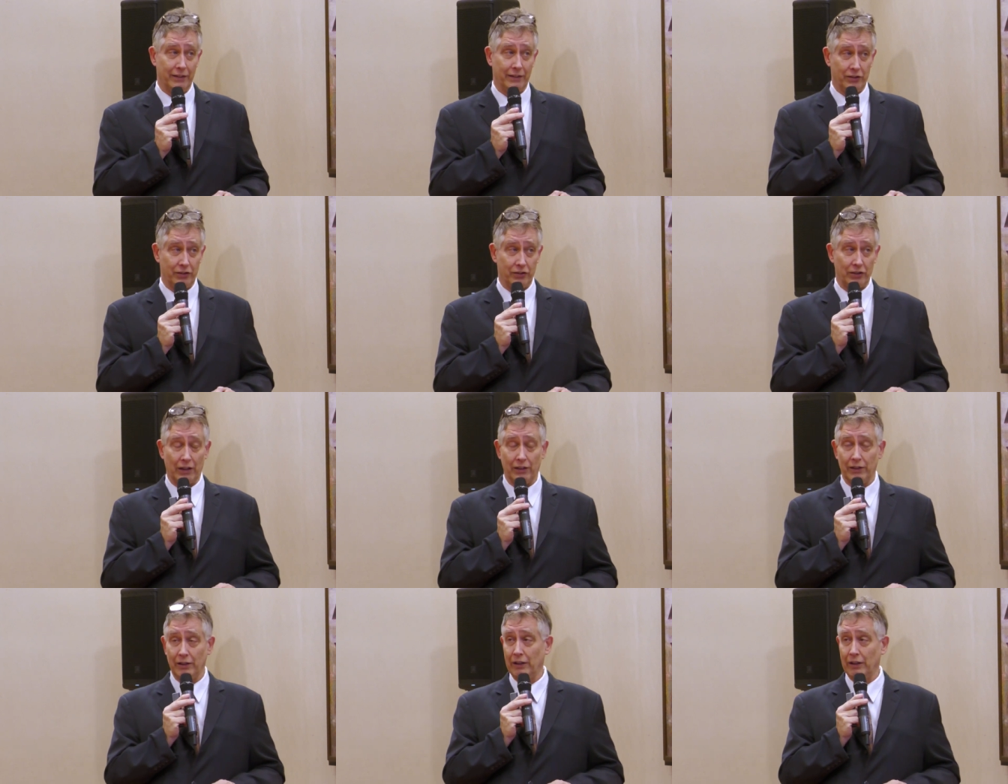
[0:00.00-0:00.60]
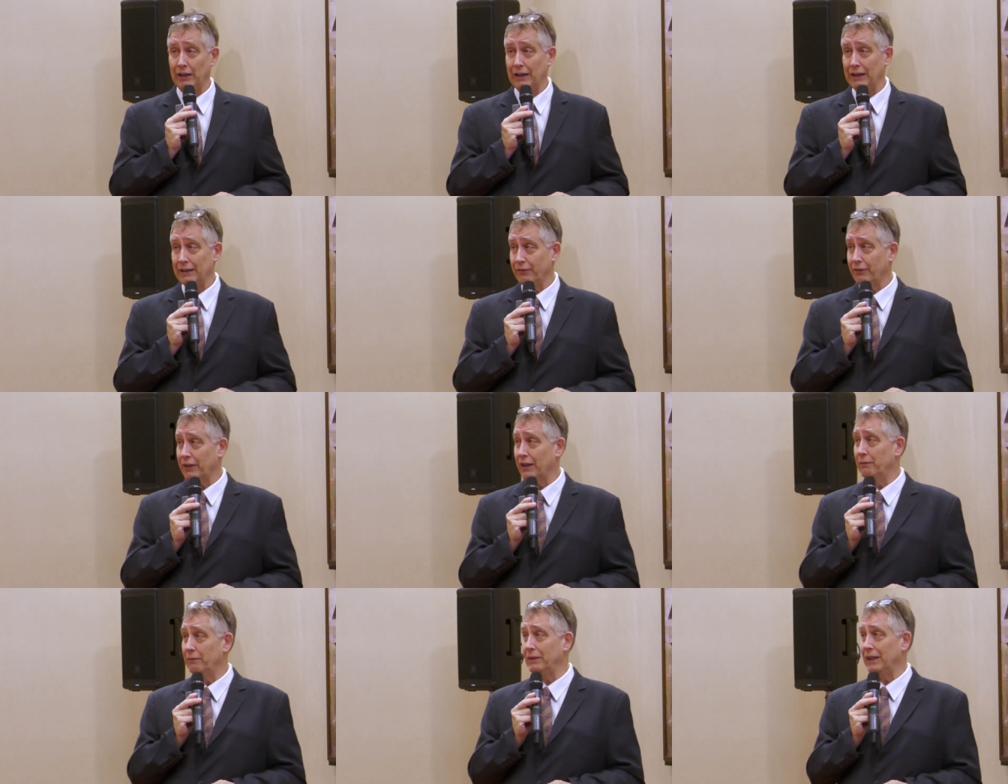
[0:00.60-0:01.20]
there's a lot
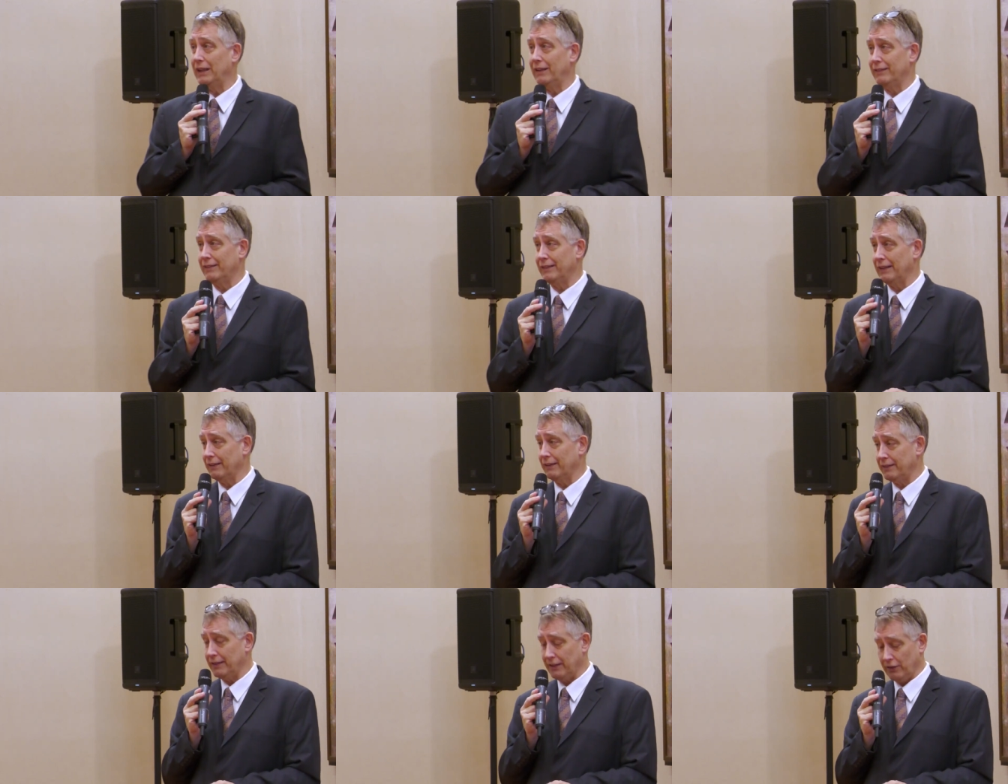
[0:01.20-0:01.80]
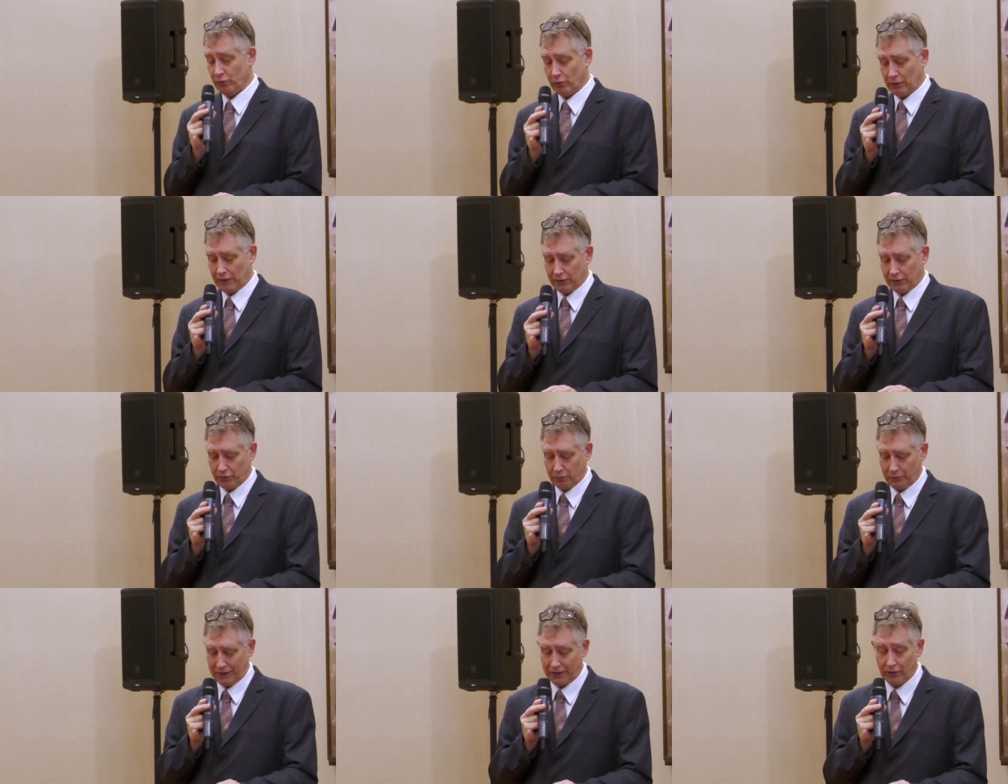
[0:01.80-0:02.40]
of companies testing
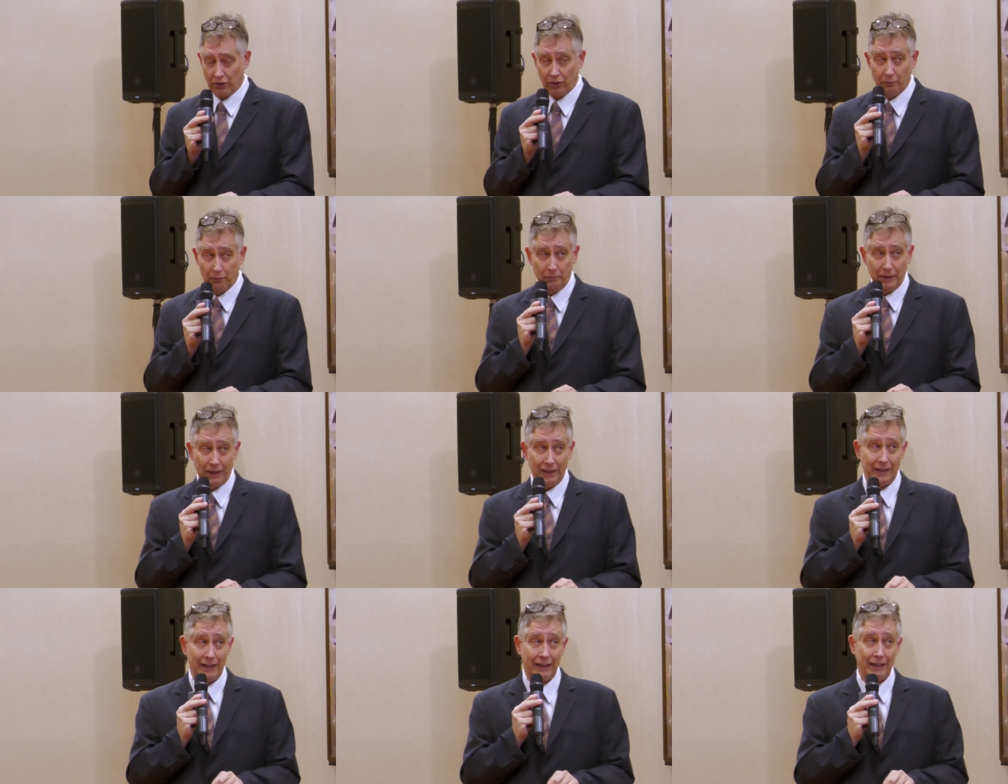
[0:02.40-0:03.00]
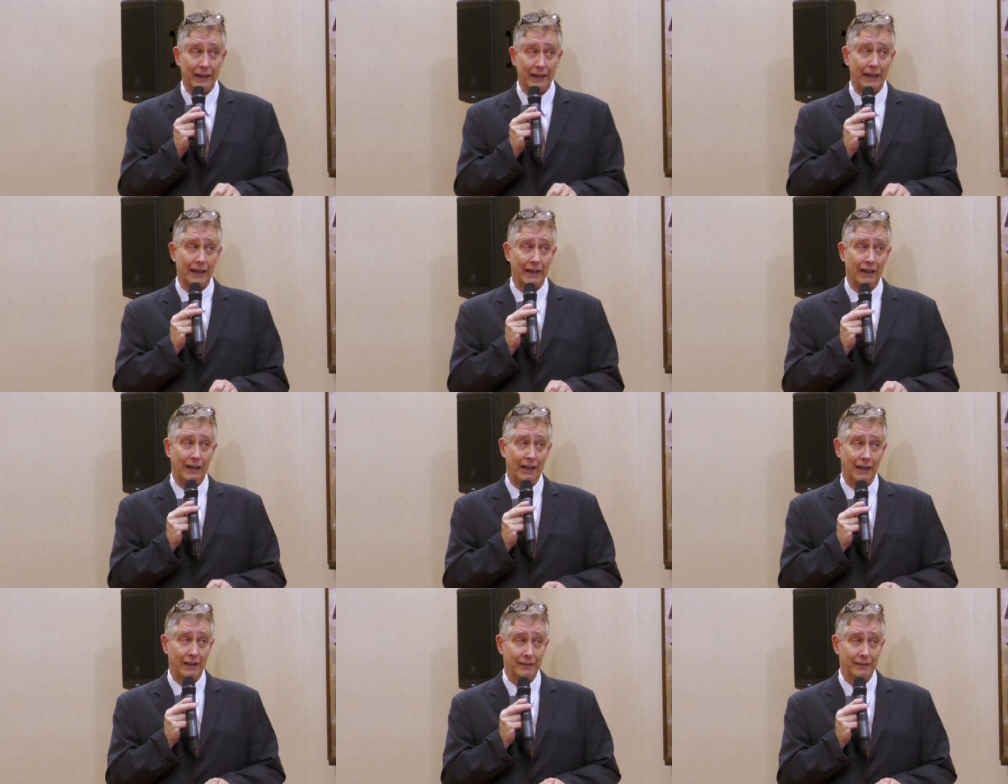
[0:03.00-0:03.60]
drugs we call B T K
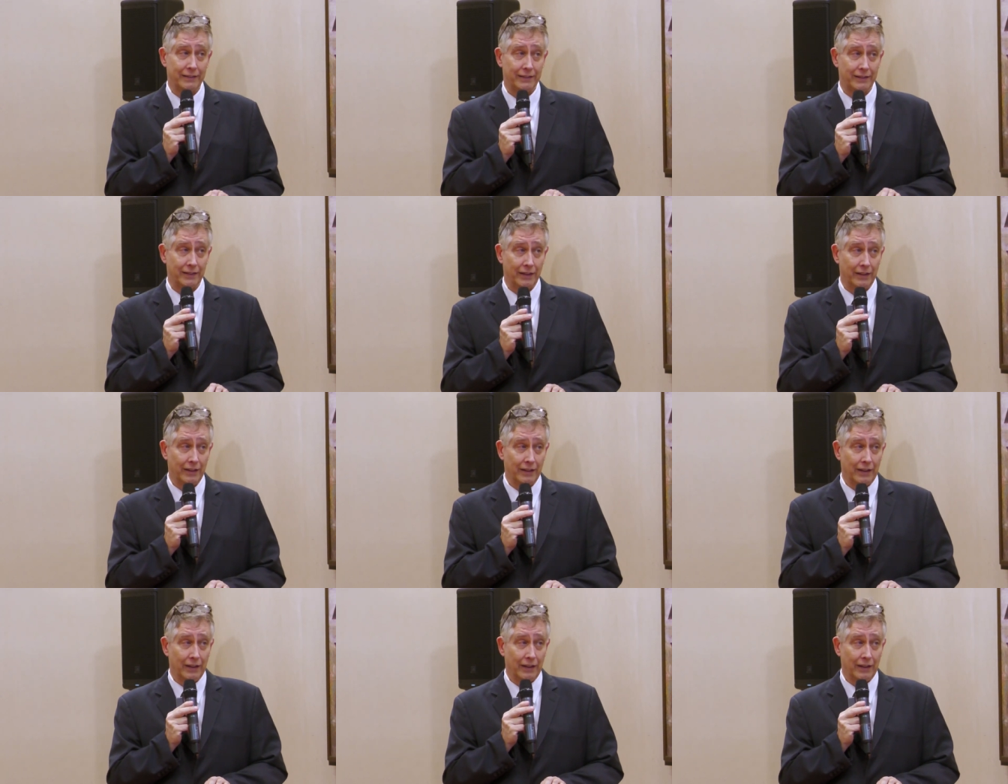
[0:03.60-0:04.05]
Is.